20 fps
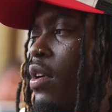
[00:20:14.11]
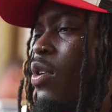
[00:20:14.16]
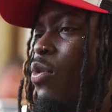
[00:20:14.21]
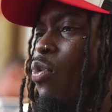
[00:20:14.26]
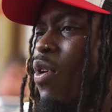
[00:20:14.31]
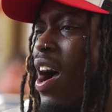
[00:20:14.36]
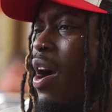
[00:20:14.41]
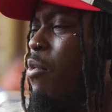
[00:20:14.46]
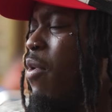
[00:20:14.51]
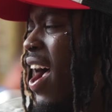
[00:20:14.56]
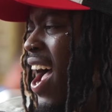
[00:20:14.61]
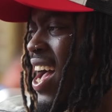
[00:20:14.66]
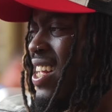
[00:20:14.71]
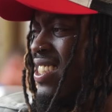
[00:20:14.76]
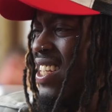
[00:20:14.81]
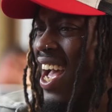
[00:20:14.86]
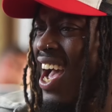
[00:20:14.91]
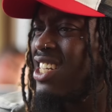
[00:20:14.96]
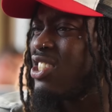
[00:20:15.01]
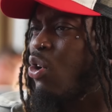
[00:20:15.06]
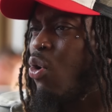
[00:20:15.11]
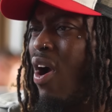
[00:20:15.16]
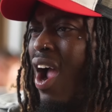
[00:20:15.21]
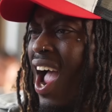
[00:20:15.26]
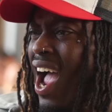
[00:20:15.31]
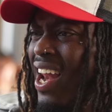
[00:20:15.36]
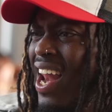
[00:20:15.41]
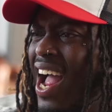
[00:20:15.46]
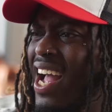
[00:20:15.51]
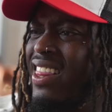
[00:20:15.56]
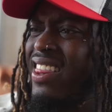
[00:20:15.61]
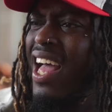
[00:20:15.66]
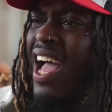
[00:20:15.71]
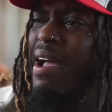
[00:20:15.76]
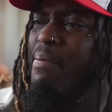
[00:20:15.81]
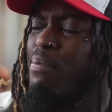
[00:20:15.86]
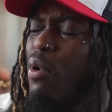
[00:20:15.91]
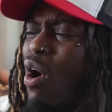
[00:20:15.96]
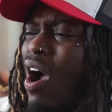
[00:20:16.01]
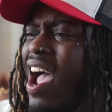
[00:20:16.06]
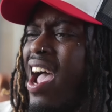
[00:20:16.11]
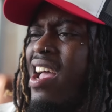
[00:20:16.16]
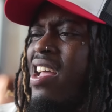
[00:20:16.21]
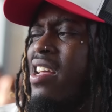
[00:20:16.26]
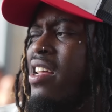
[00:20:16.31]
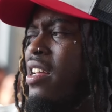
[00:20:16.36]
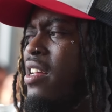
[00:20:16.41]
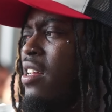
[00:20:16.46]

what? Why his ass crying like that, boy?